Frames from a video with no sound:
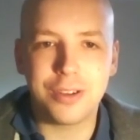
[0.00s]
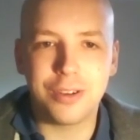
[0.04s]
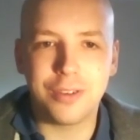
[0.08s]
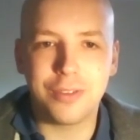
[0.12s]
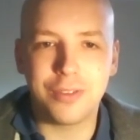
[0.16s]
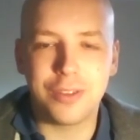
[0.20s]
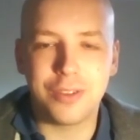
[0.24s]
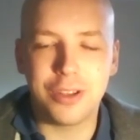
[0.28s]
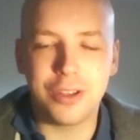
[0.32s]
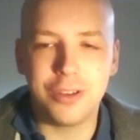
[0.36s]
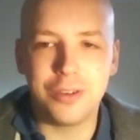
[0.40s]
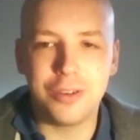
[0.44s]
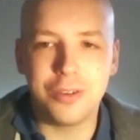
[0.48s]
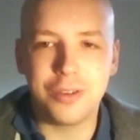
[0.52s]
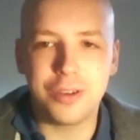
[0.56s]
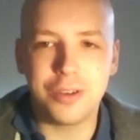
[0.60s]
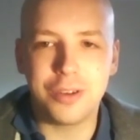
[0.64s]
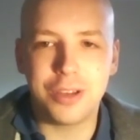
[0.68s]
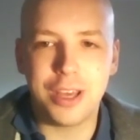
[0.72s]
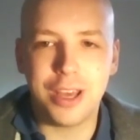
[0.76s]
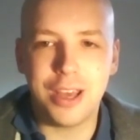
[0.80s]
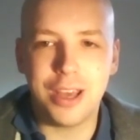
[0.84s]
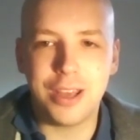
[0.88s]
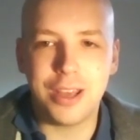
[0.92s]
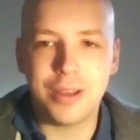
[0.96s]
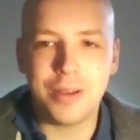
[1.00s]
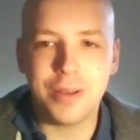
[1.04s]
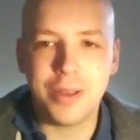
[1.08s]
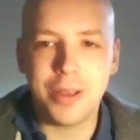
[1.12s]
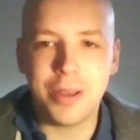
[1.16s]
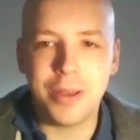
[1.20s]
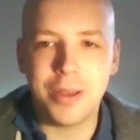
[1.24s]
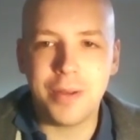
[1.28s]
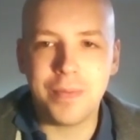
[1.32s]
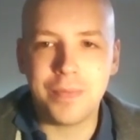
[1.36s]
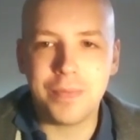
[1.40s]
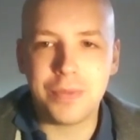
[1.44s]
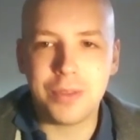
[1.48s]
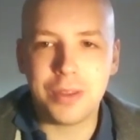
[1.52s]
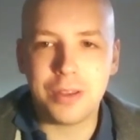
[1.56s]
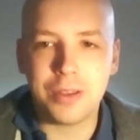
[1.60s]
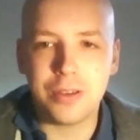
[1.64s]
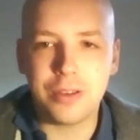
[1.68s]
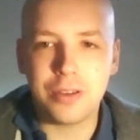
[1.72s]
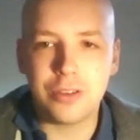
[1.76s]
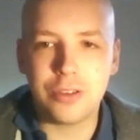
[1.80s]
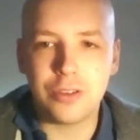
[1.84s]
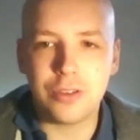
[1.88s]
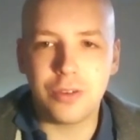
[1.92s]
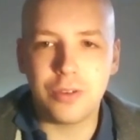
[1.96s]
of the UK.
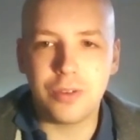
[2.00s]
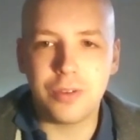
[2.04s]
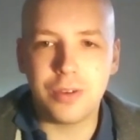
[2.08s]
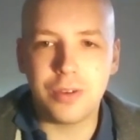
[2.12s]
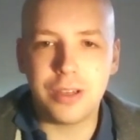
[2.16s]
So